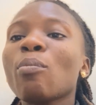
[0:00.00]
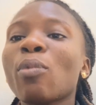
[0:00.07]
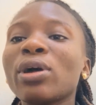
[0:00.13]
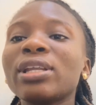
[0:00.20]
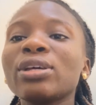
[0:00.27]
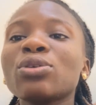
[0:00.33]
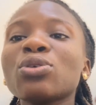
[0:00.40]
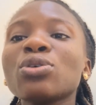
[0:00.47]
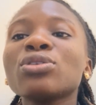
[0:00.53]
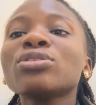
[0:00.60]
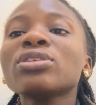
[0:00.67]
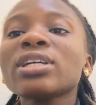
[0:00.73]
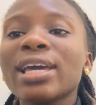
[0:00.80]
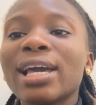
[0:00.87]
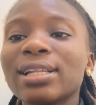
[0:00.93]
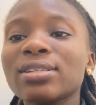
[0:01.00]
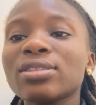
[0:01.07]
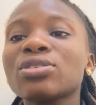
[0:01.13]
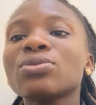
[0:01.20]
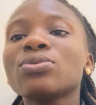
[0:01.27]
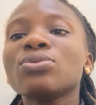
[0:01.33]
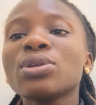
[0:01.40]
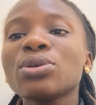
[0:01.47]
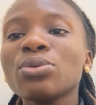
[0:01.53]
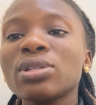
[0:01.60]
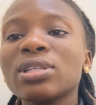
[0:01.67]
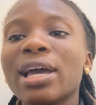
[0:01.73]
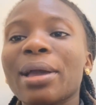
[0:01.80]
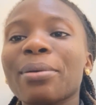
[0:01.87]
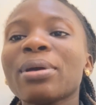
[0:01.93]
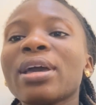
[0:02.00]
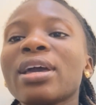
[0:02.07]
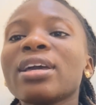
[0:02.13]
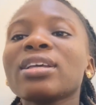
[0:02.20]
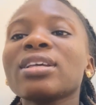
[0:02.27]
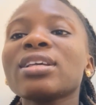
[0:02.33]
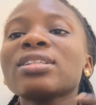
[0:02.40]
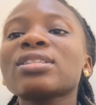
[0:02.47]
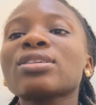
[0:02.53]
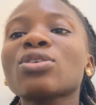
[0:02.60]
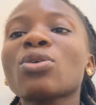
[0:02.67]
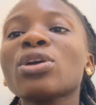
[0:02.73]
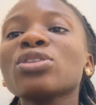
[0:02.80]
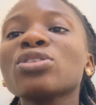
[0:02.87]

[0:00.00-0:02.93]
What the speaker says: but they couldn't get it in real time. It's